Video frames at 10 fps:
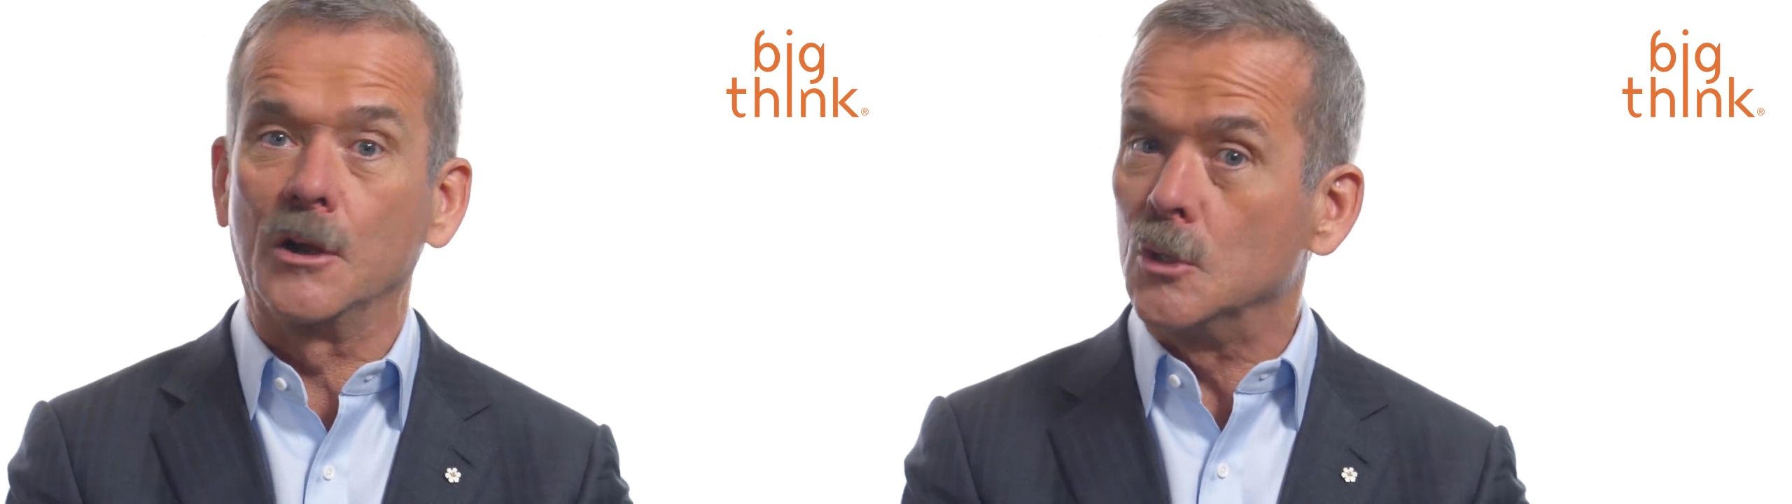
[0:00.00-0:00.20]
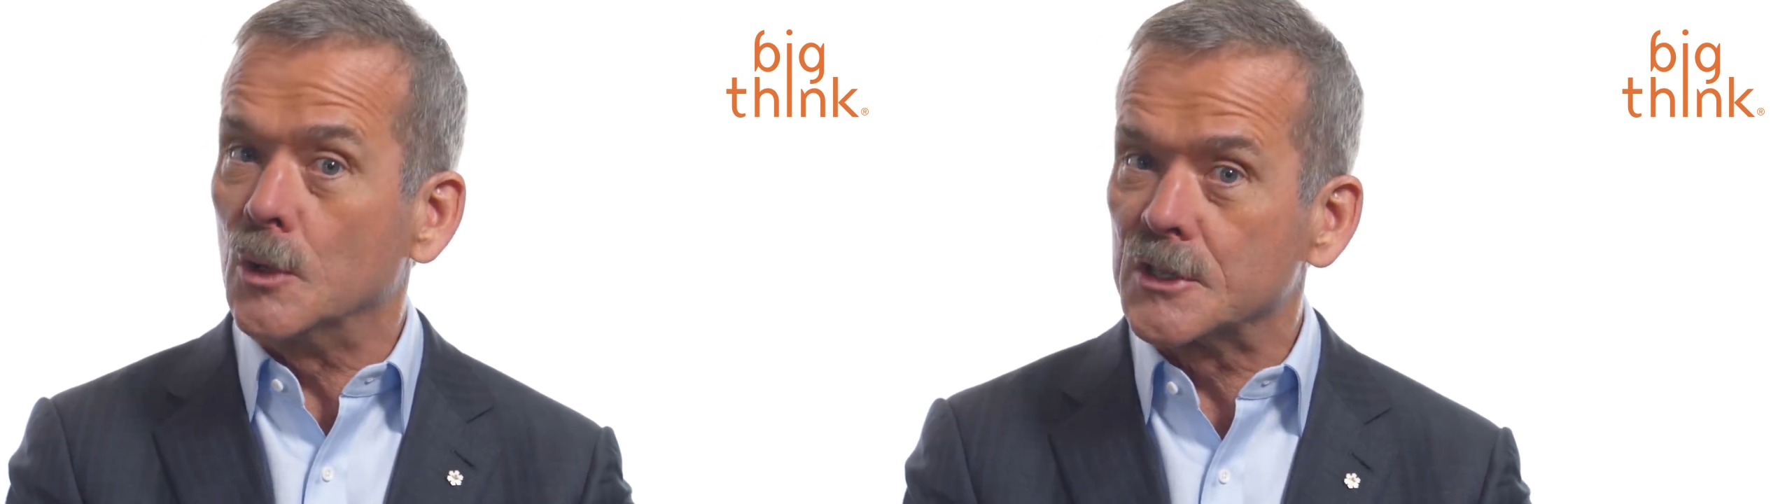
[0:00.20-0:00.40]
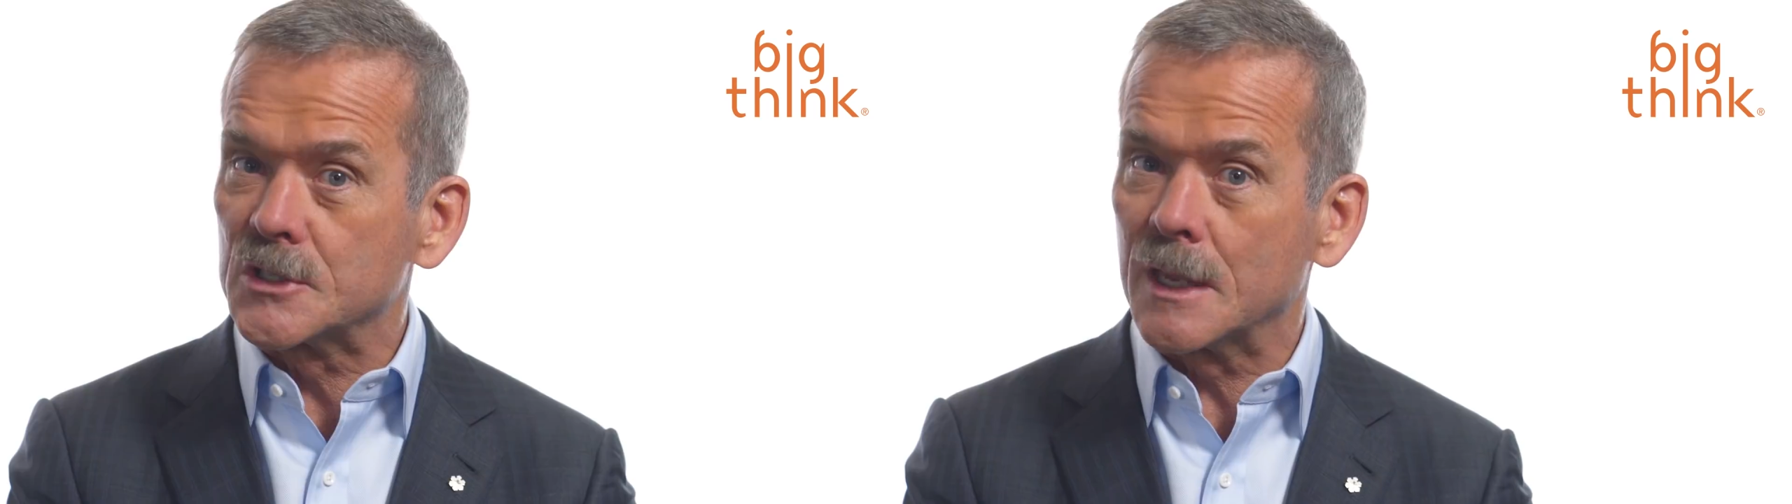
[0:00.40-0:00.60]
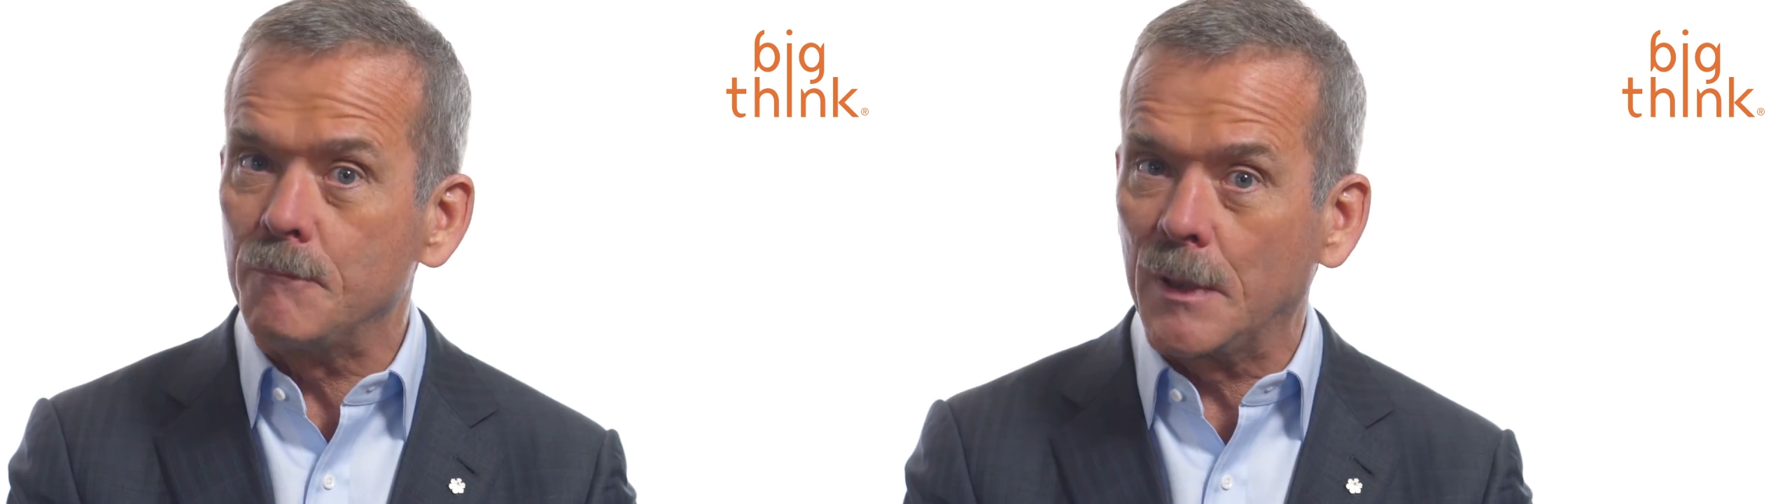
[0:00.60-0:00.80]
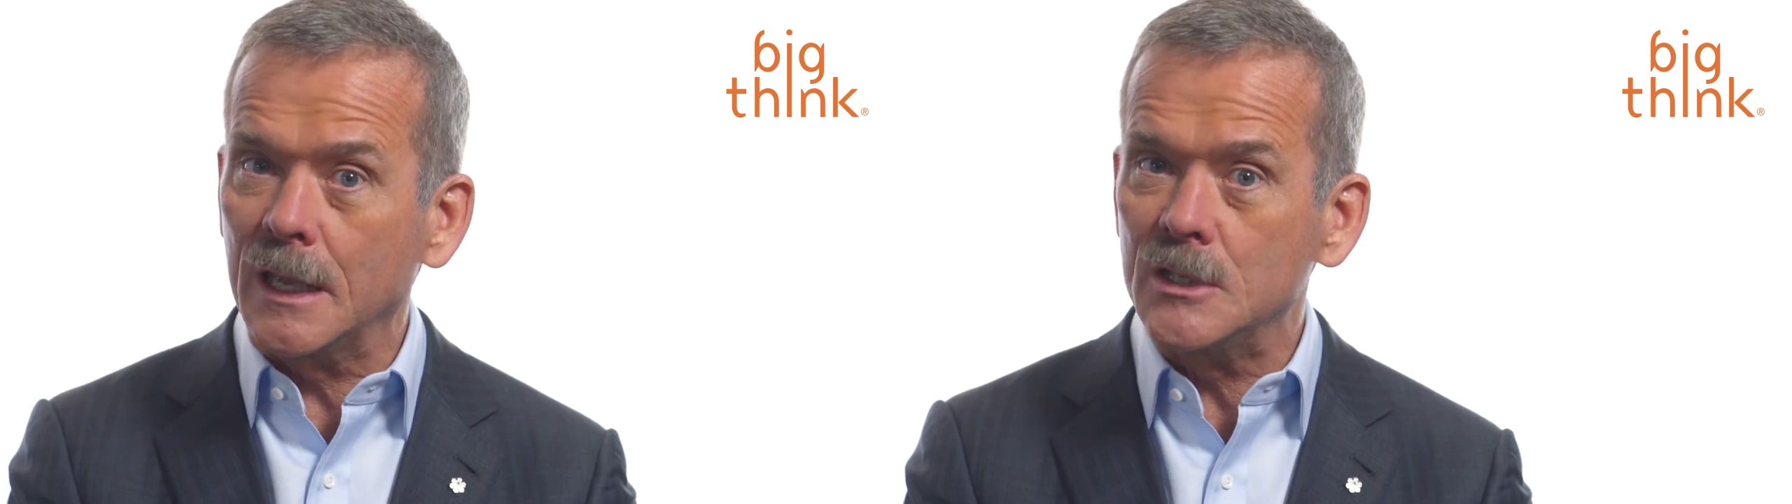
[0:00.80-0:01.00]
Are you on the
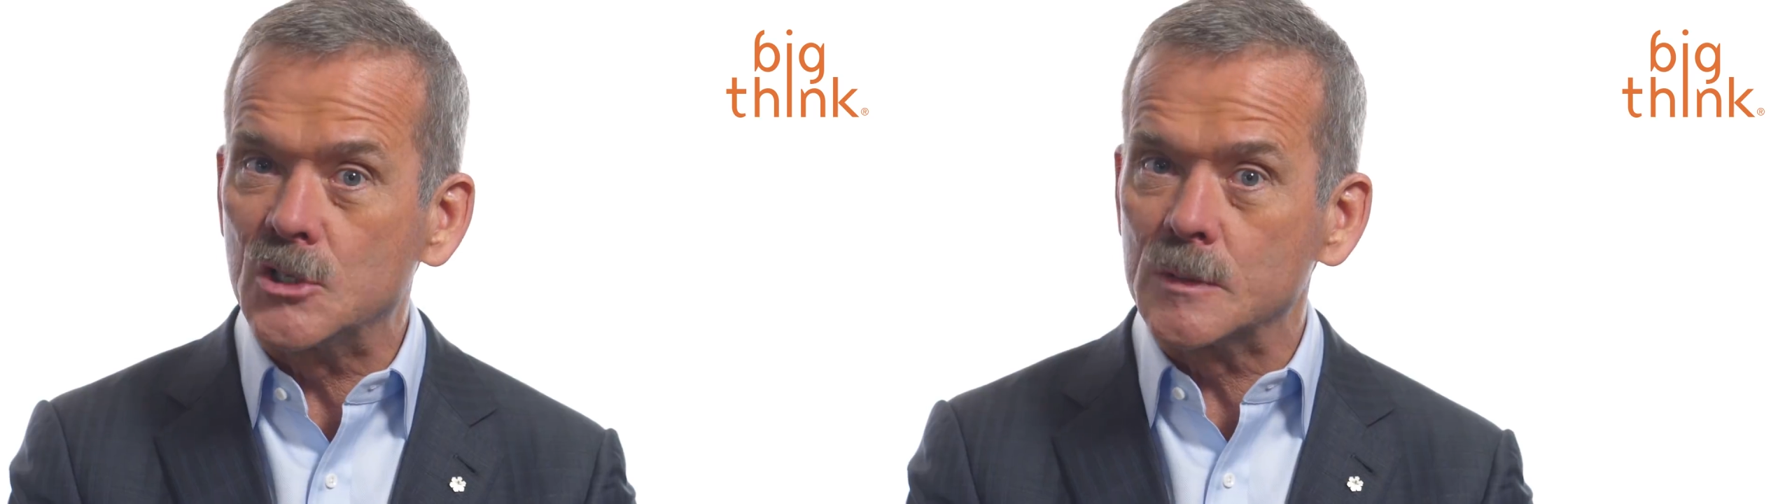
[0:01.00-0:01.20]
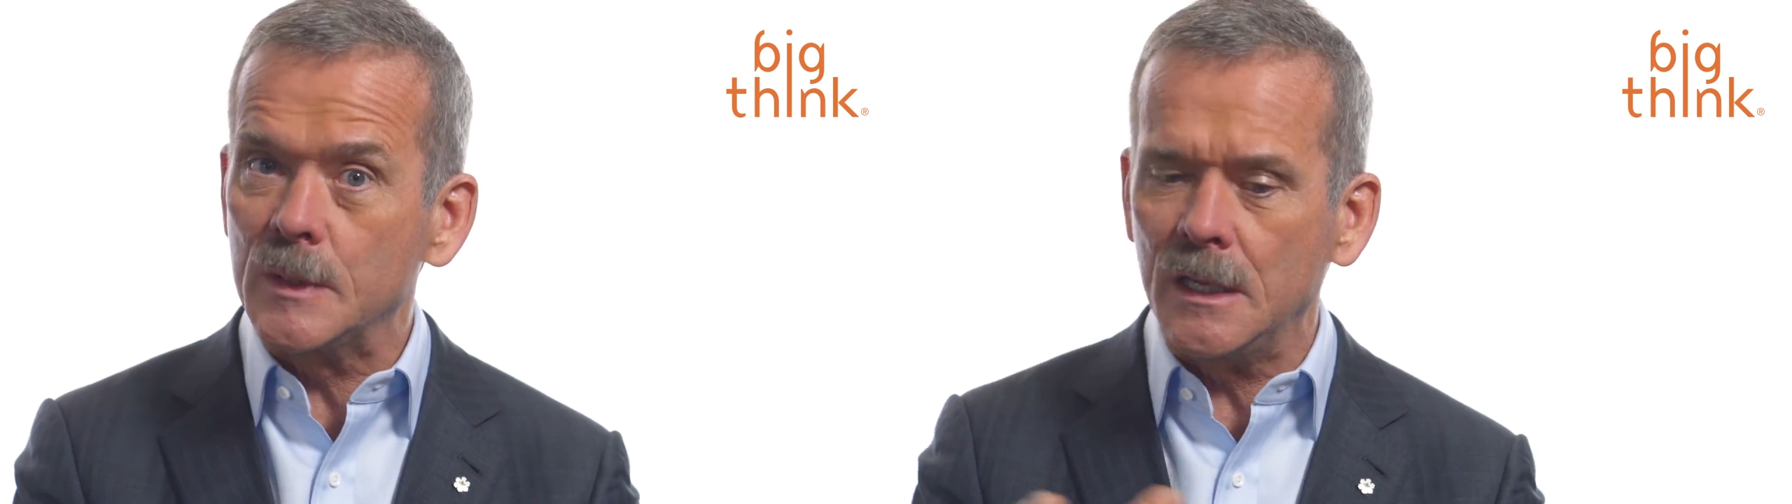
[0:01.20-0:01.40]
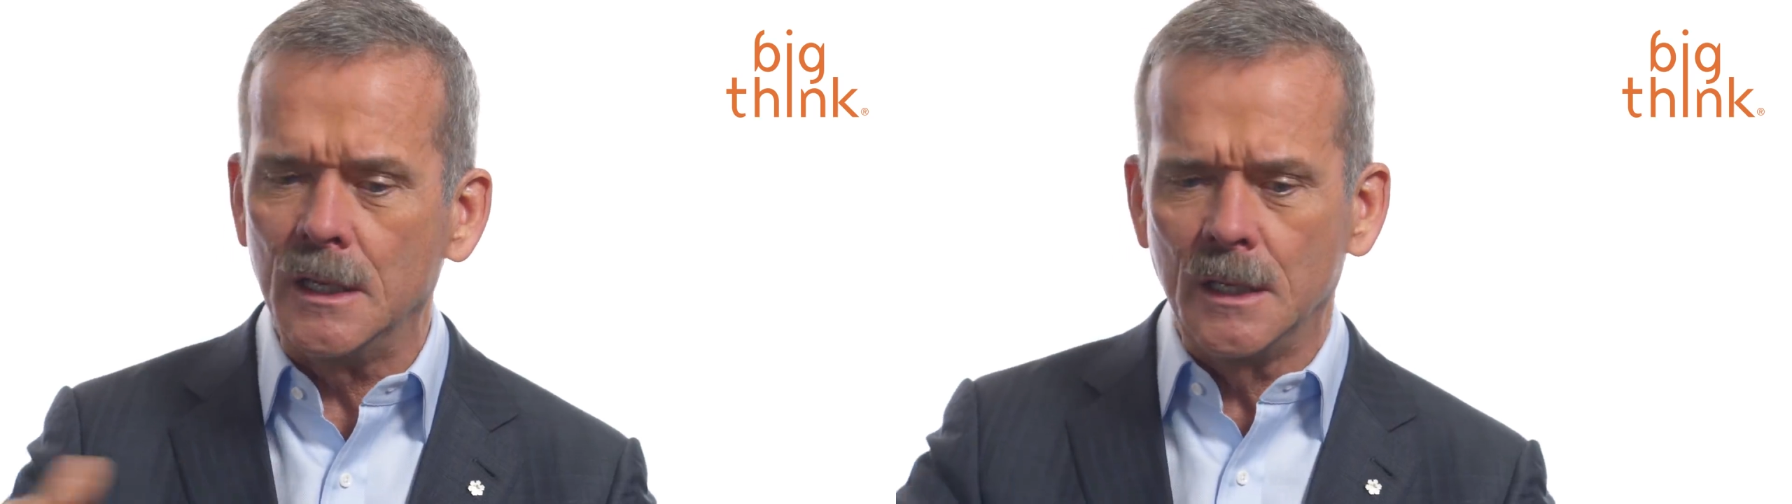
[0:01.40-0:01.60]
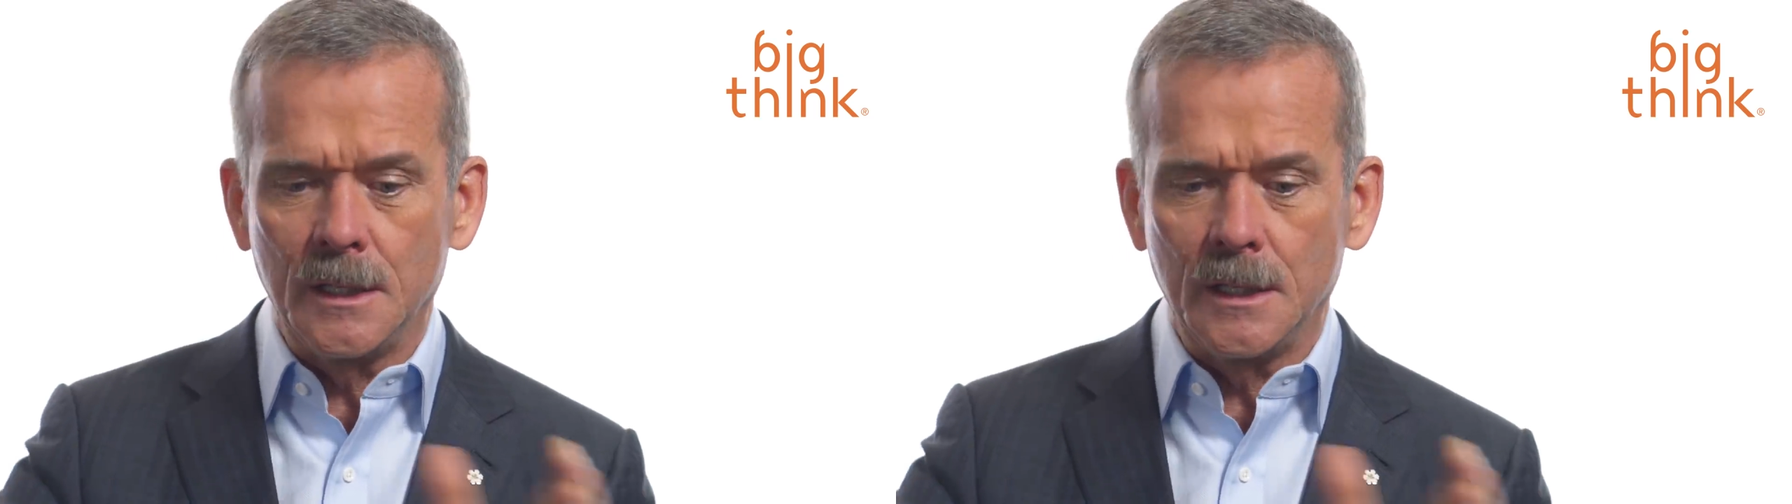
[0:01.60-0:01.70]
same page as me?